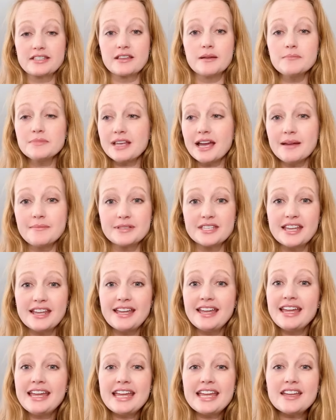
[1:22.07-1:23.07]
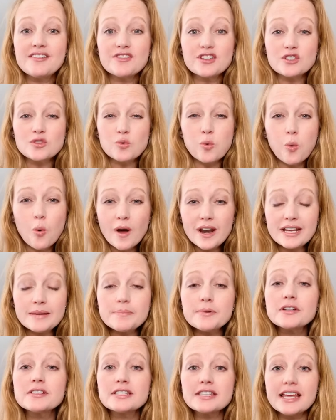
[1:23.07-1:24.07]
sometimes even
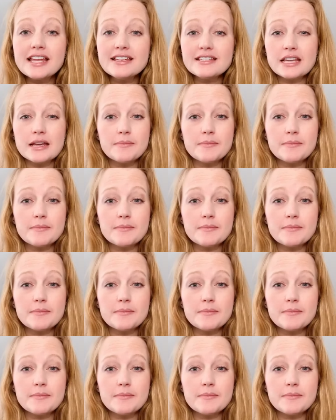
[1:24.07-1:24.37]
20%.